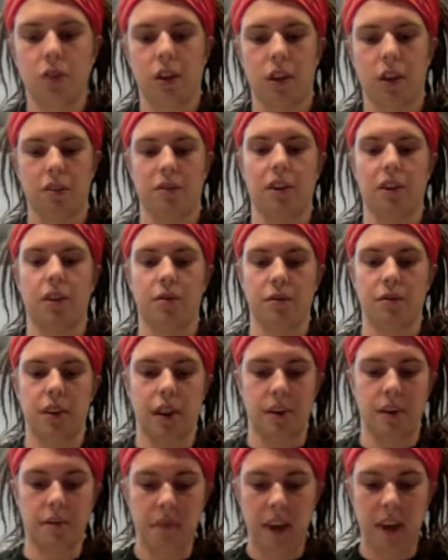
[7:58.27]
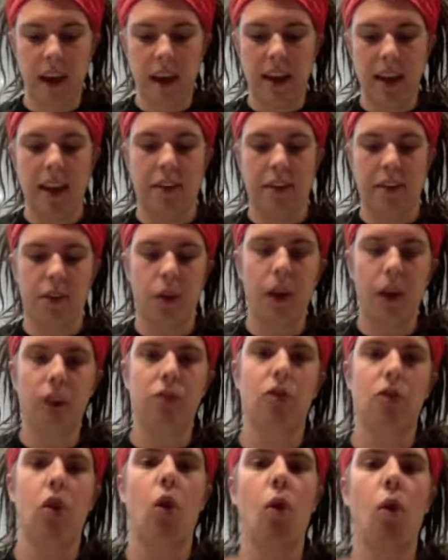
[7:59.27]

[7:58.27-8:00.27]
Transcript: and all that stuff, okay? Yes, there is the whole